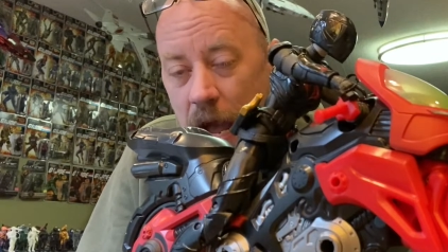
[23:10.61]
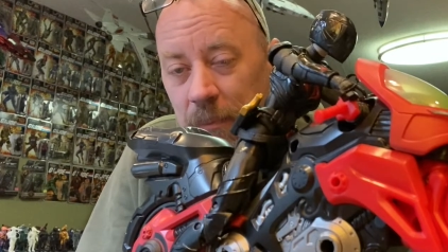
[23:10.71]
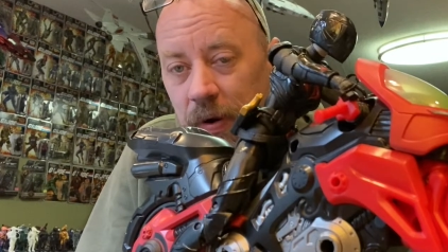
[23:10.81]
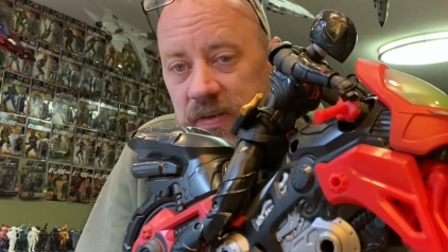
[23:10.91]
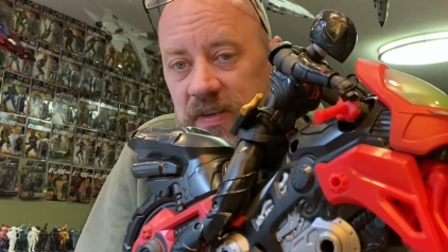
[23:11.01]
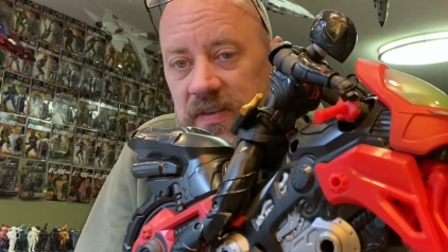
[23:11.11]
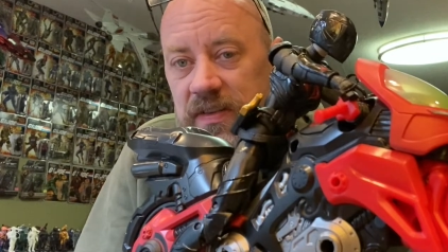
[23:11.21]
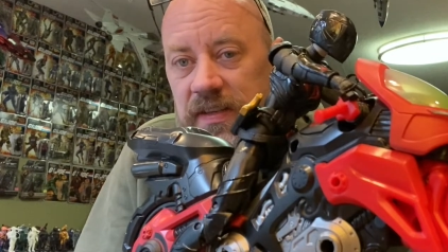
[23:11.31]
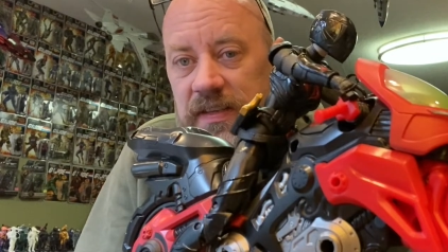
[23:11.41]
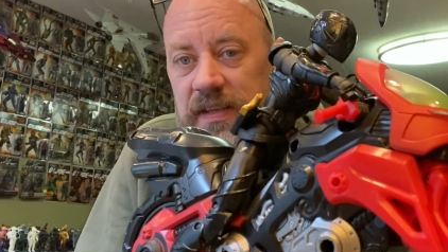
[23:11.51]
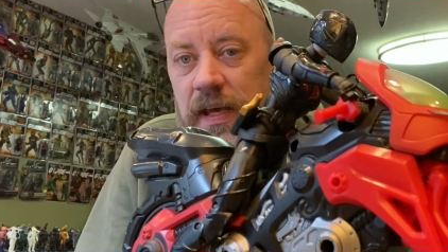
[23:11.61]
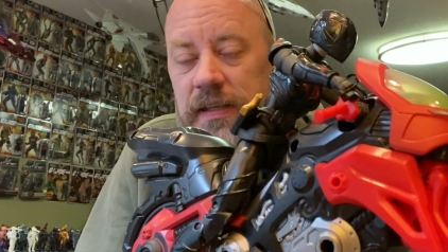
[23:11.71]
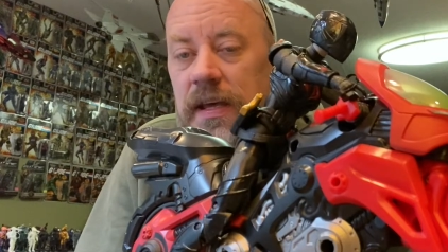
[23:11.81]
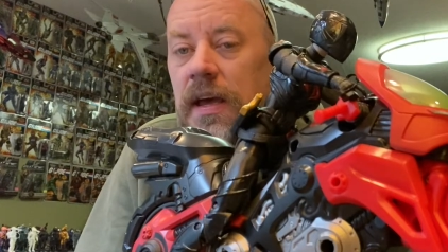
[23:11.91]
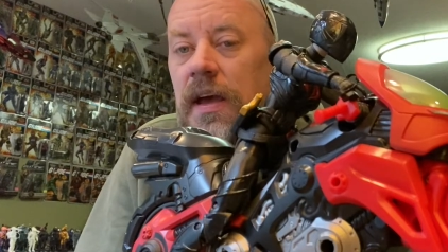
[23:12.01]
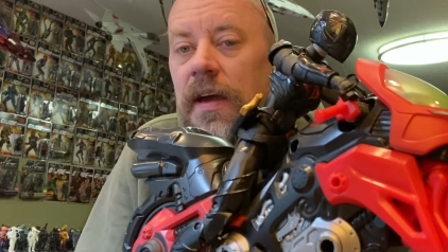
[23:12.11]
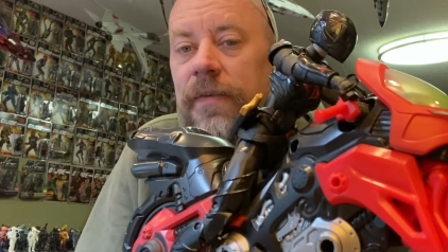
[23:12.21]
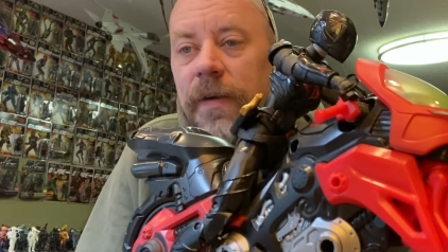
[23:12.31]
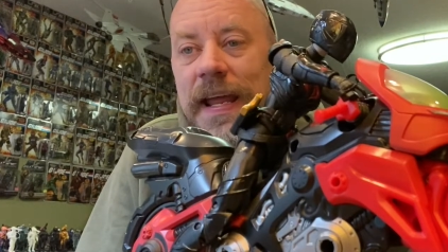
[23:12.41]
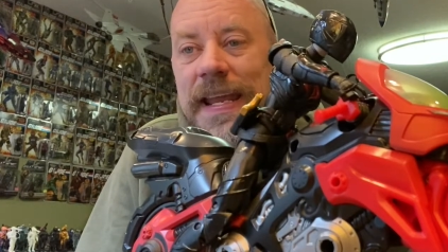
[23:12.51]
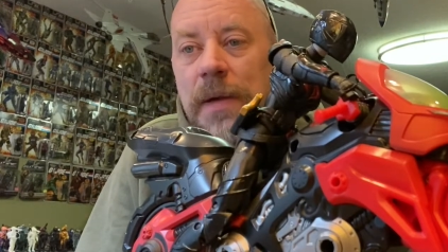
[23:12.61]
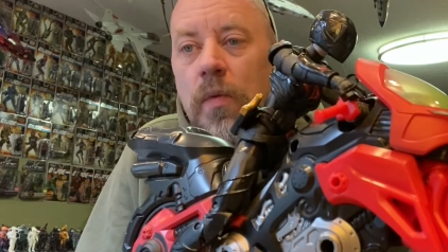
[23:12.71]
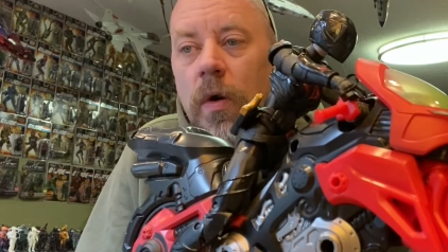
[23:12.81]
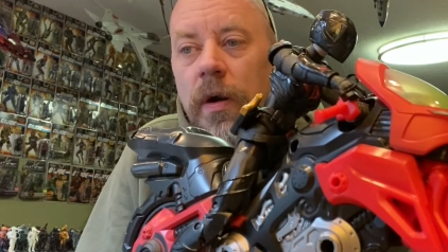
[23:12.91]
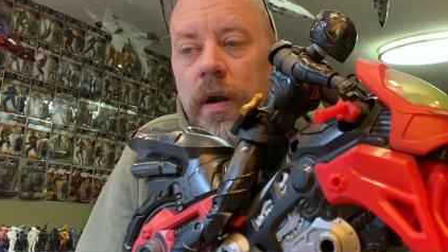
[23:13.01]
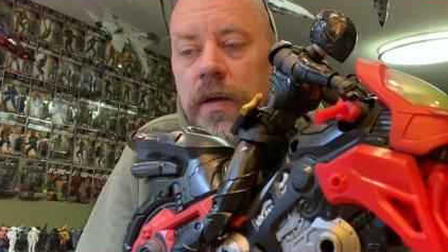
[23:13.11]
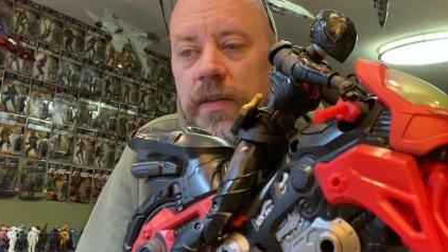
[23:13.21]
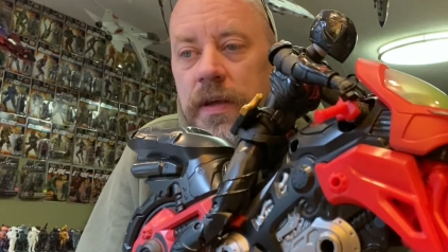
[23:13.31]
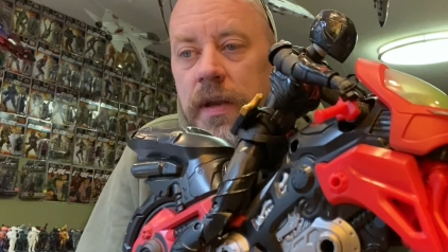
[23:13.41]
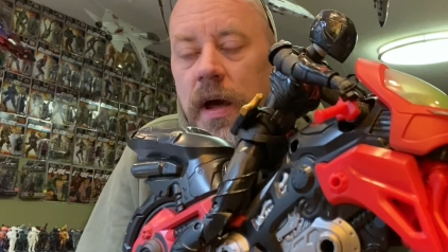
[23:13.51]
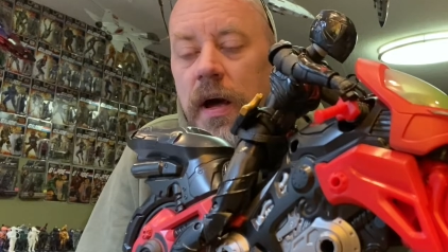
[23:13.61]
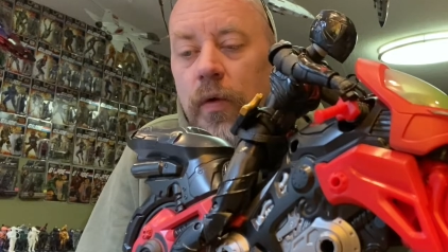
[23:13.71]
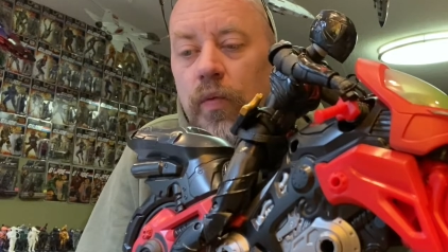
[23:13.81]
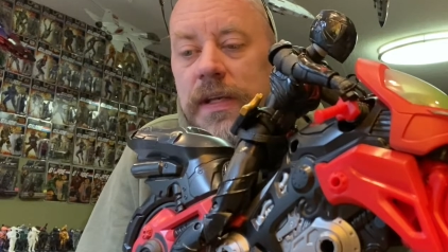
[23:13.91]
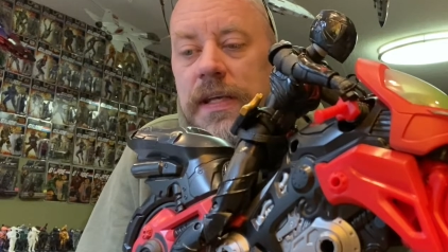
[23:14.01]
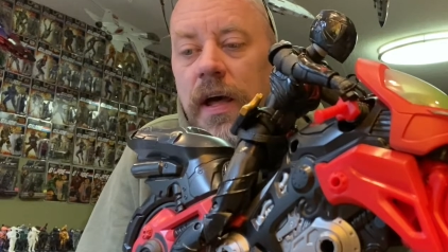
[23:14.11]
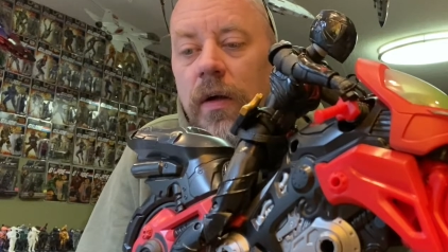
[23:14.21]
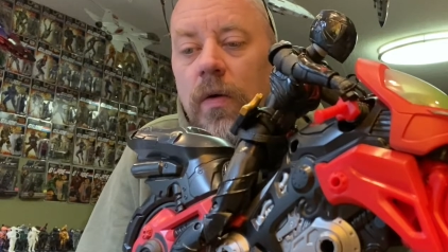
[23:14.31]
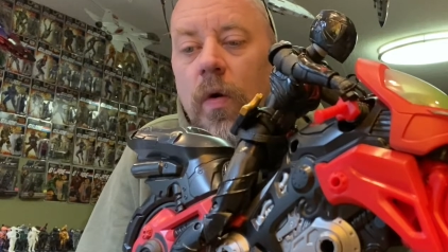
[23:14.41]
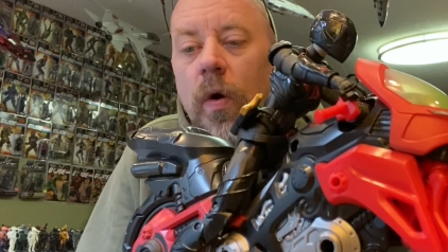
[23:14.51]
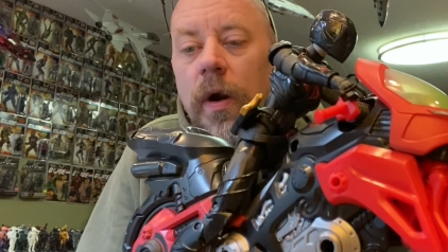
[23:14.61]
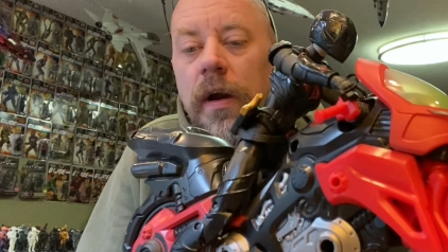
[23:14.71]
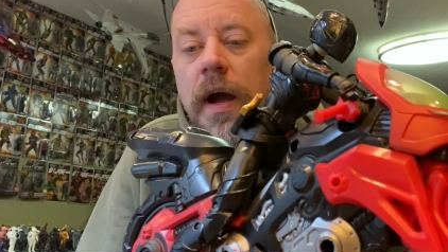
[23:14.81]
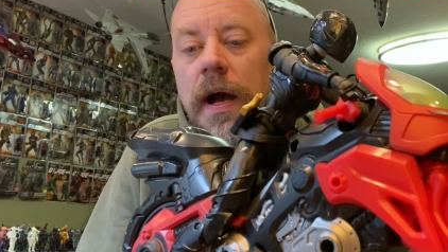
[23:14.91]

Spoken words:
purchase this set for any more than retail, or